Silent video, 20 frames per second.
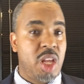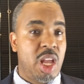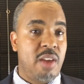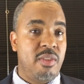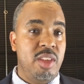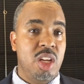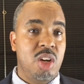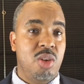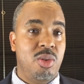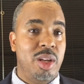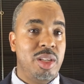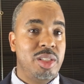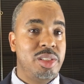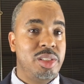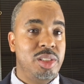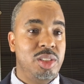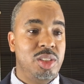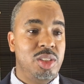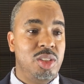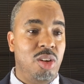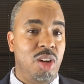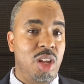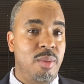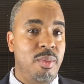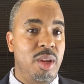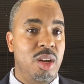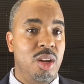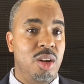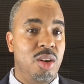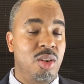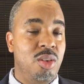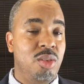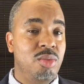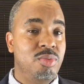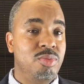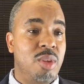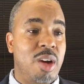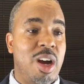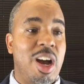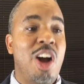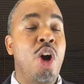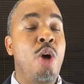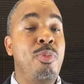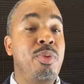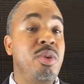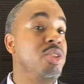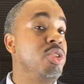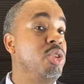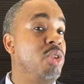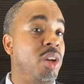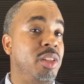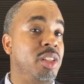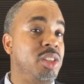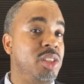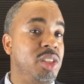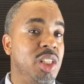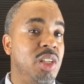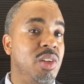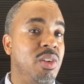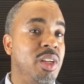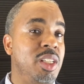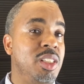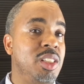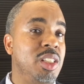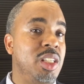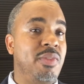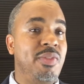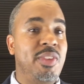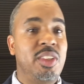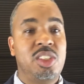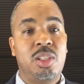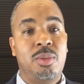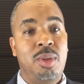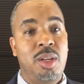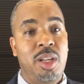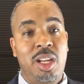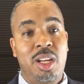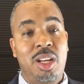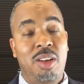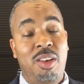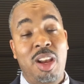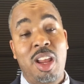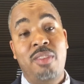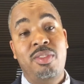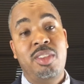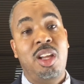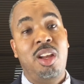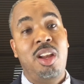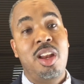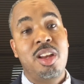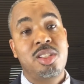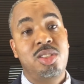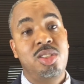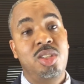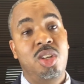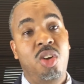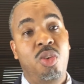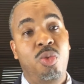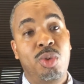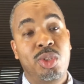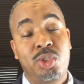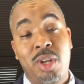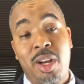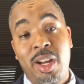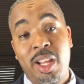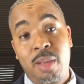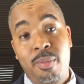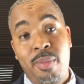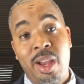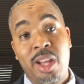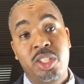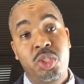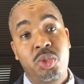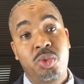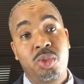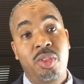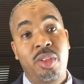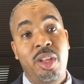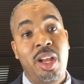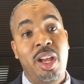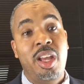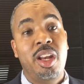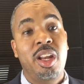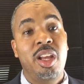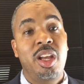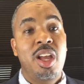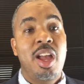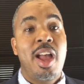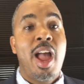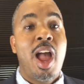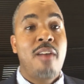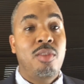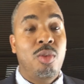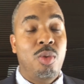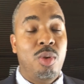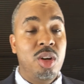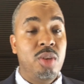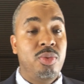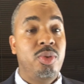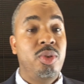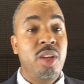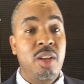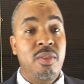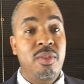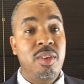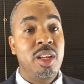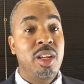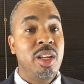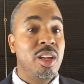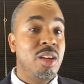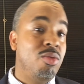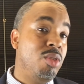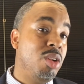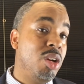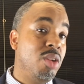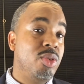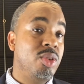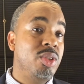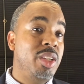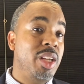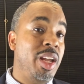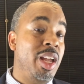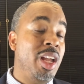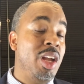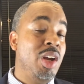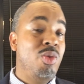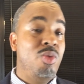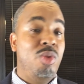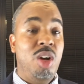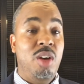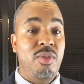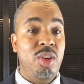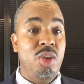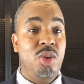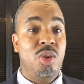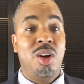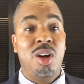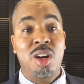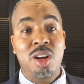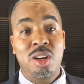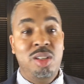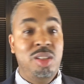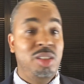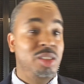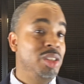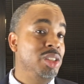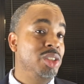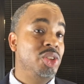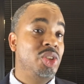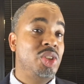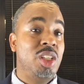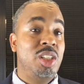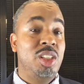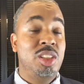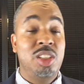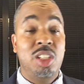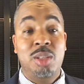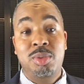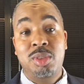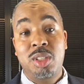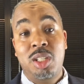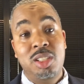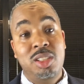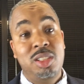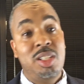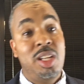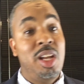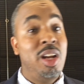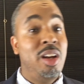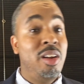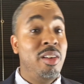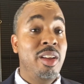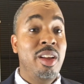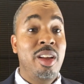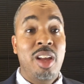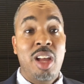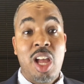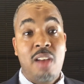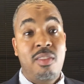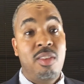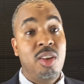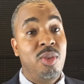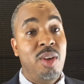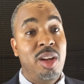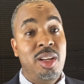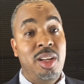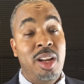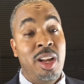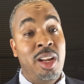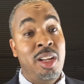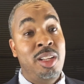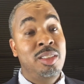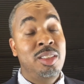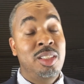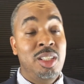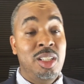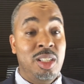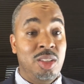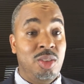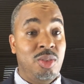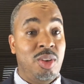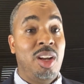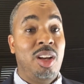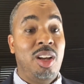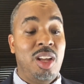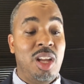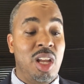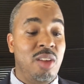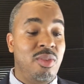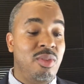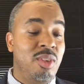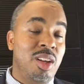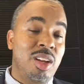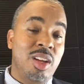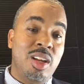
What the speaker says: Have any questions, let me know. I hope you enjoyed this series. If there's something getting left out, let us know. We'll try to get back to you on that. Have a wonderful evening, wonderful day, wherever you are. Sun is up, sun is down. Have a great day, great life.